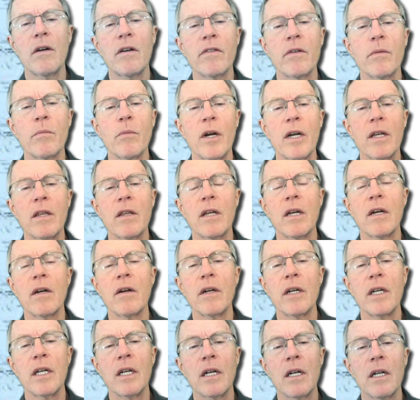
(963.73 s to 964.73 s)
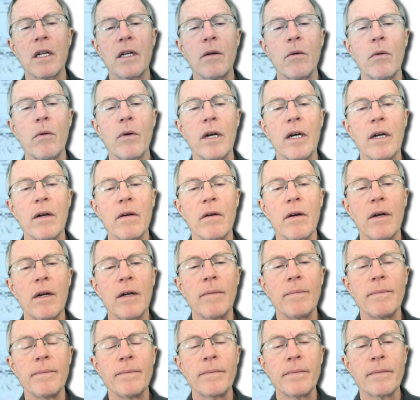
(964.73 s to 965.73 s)
of them right there in Italy where
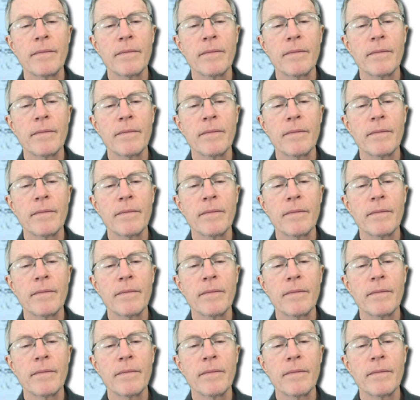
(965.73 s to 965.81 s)
um,